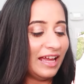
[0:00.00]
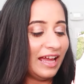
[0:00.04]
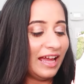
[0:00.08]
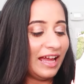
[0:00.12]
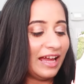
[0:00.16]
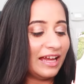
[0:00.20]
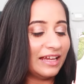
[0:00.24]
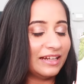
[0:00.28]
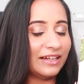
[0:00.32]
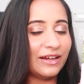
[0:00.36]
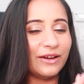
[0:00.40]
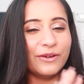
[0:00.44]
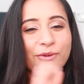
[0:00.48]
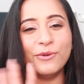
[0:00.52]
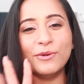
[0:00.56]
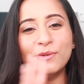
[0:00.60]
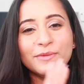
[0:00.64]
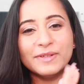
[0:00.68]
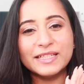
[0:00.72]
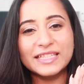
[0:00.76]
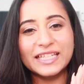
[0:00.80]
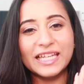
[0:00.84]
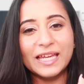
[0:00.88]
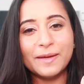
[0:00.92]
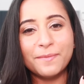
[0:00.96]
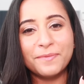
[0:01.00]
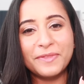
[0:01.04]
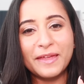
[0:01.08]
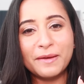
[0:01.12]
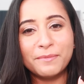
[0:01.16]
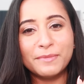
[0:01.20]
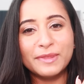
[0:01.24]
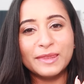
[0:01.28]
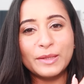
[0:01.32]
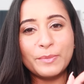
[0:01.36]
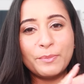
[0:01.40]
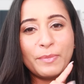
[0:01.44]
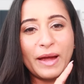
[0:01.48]
and I always keep
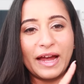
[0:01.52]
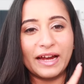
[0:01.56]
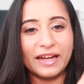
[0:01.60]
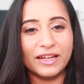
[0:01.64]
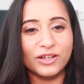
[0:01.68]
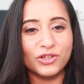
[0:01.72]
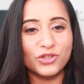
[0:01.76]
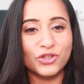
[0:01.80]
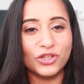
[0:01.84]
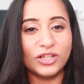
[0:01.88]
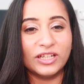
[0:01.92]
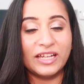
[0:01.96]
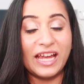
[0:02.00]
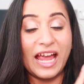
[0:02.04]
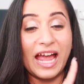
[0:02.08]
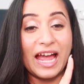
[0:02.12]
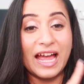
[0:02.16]
them in the packaging